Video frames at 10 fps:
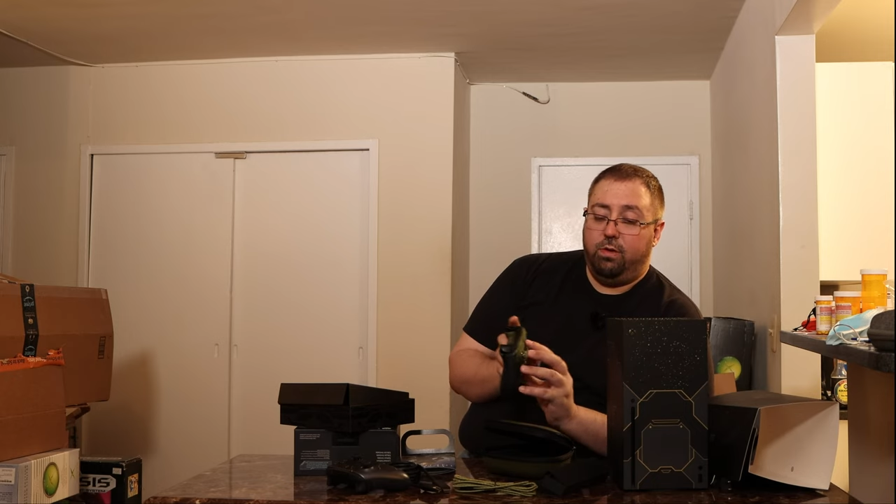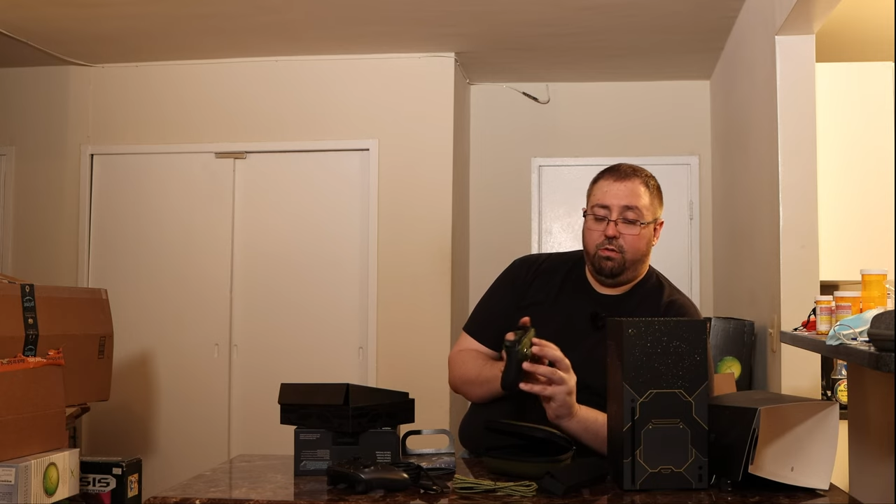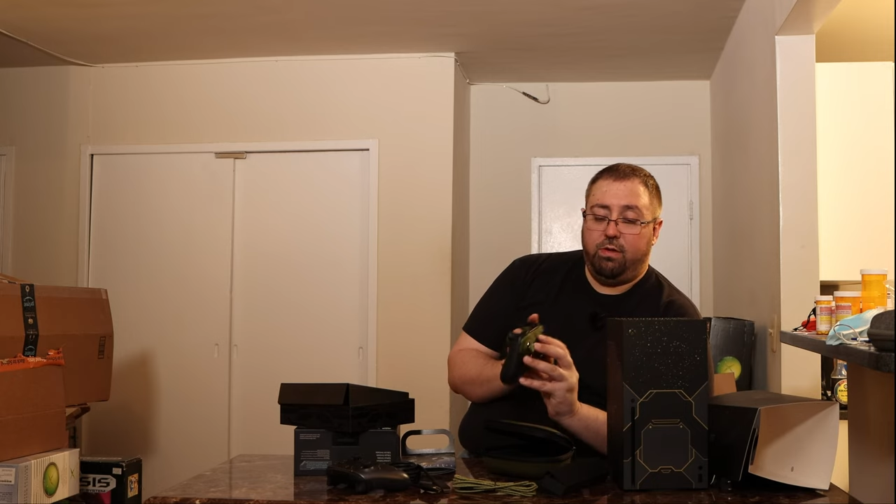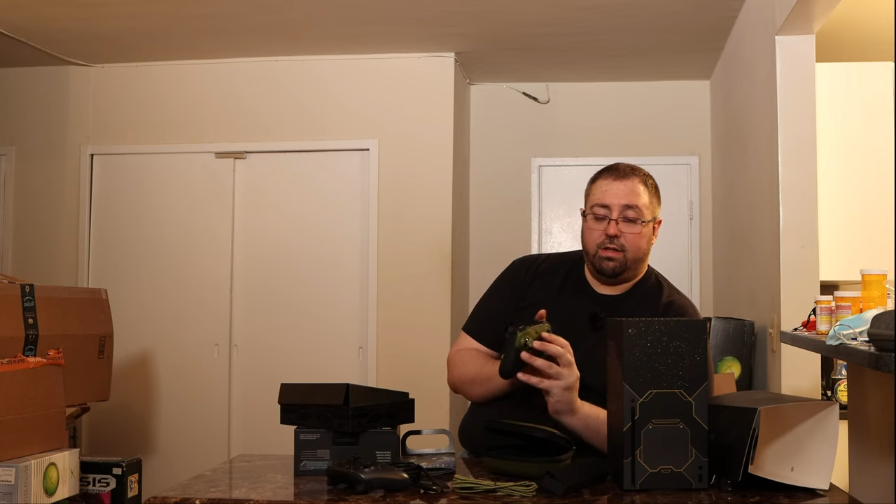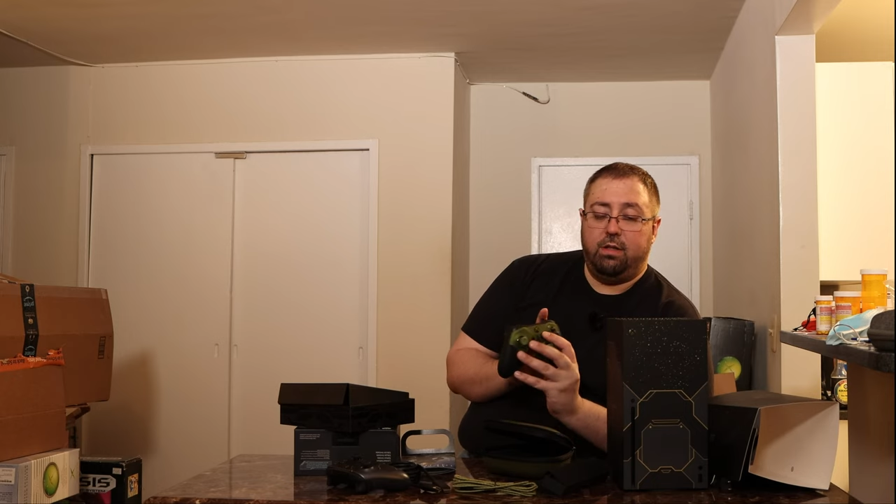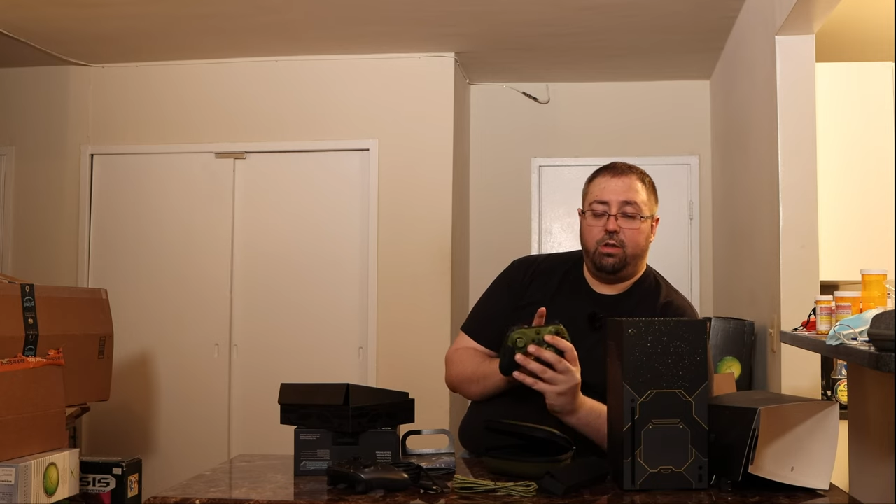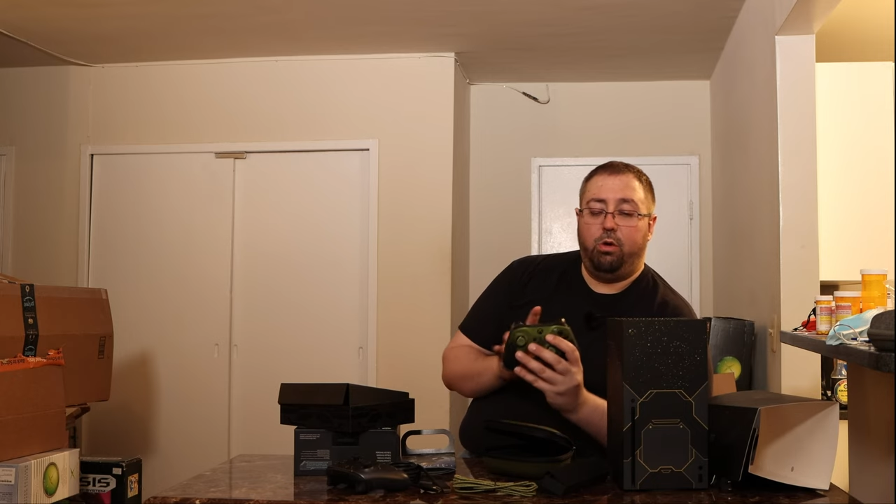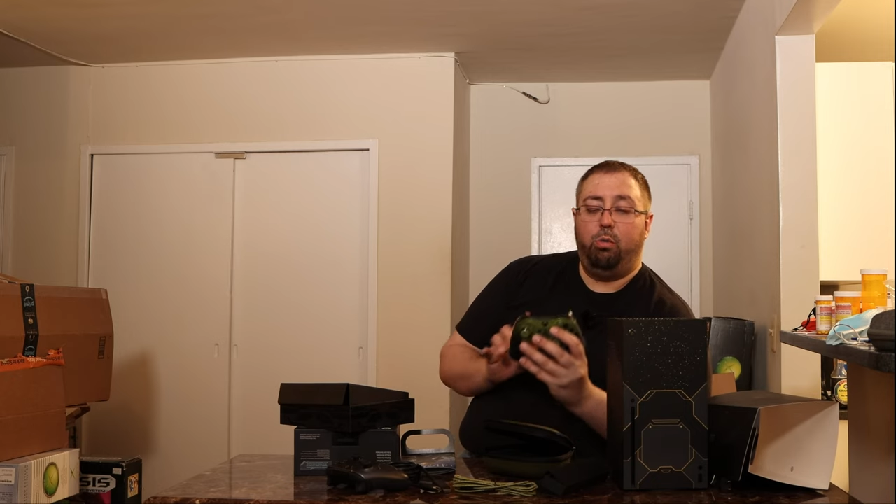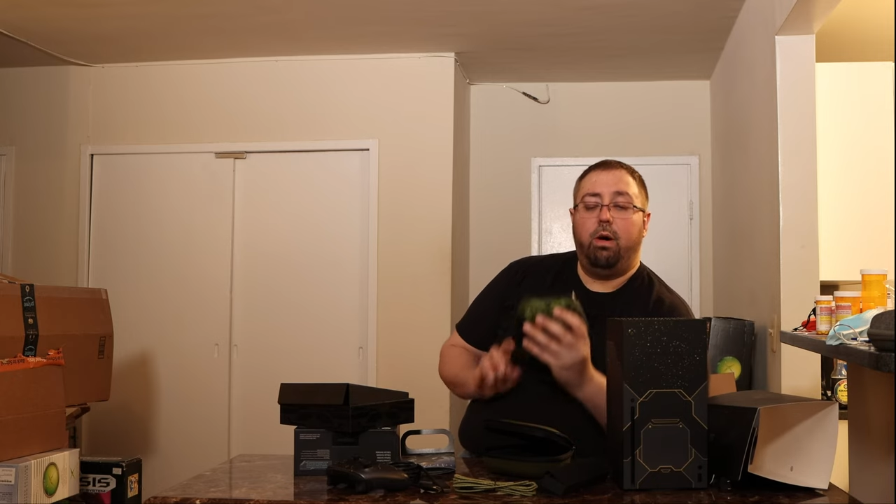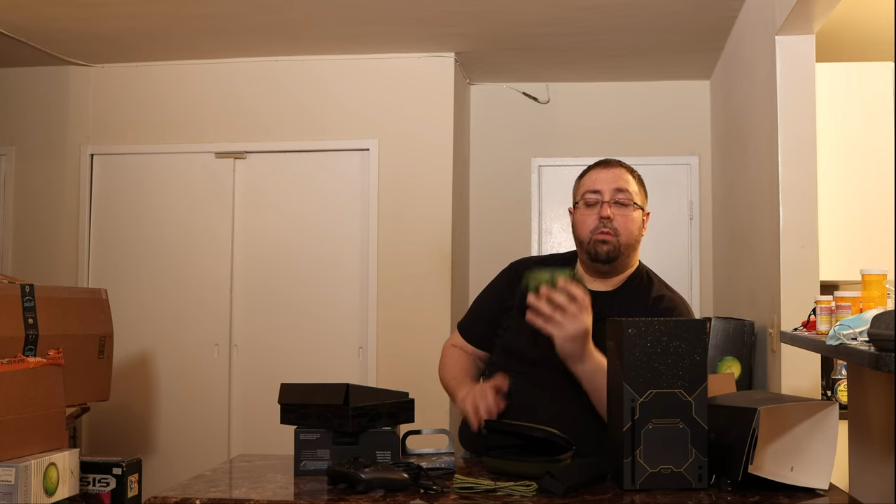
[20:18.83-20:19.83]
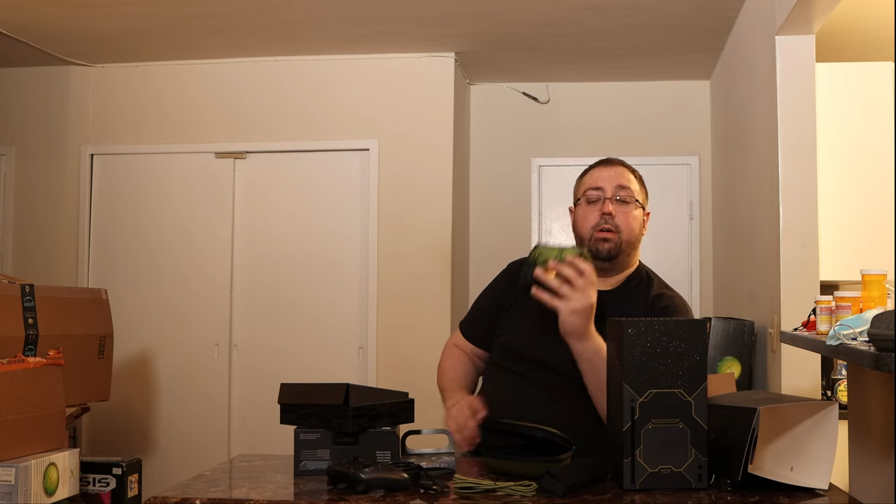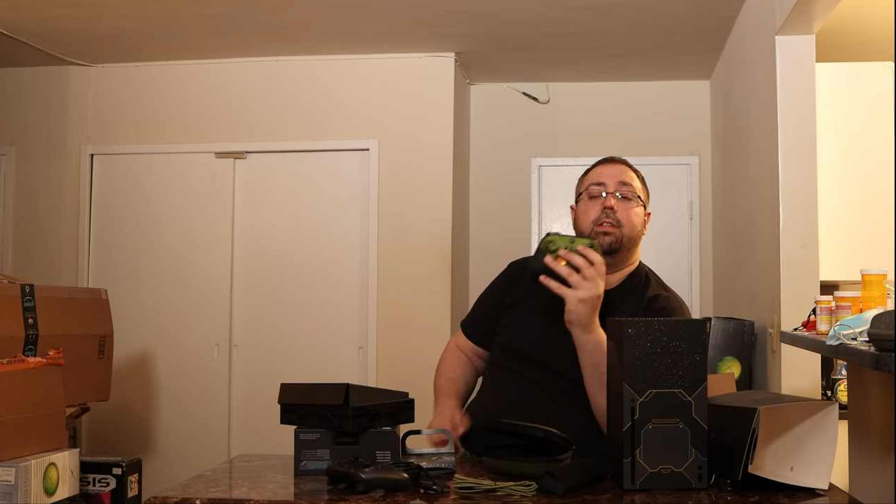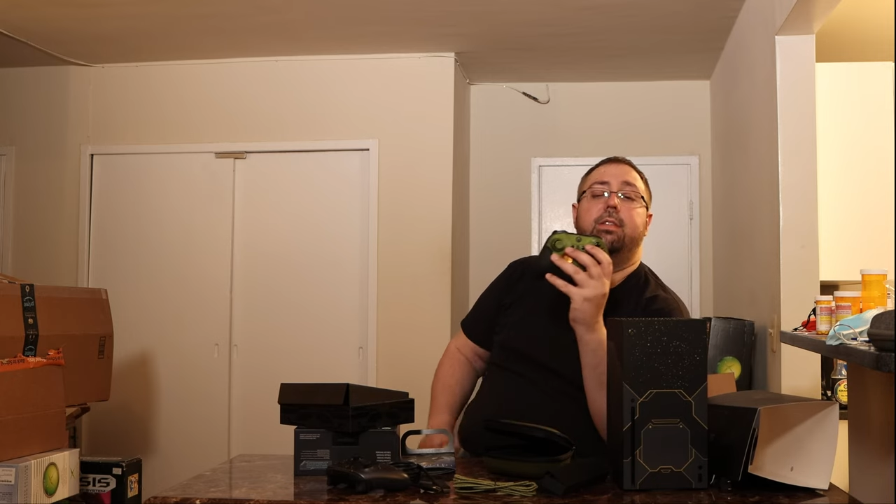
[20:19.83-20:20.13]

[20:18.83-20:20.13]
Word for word: you've got the little one one